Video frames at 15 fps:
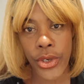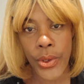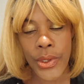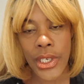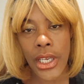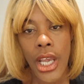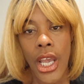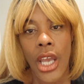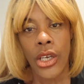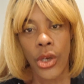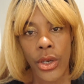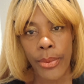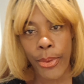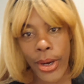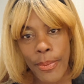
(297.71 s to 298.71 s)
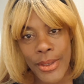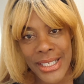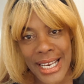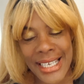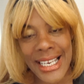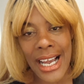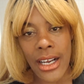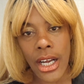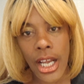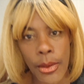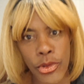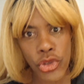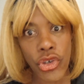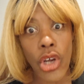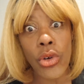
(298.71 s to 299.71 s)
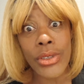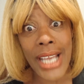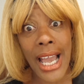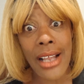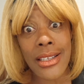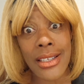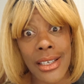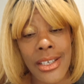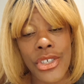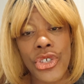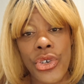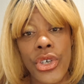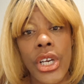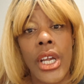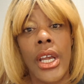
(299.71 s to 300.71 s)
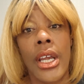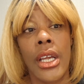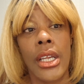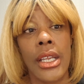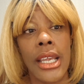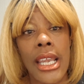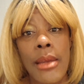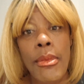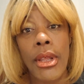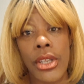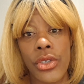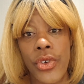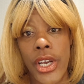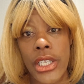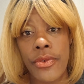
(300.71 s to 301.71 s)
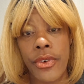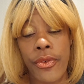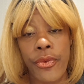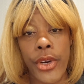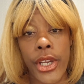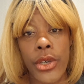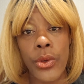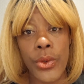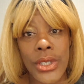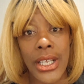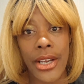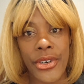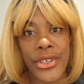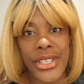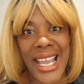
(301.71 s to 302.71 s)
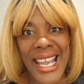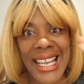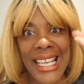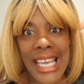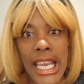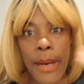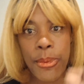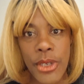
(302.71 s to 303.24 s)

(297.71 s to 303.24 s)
use it. Go to purposand.com, stroll down, send us your email address for free newsletters, and keep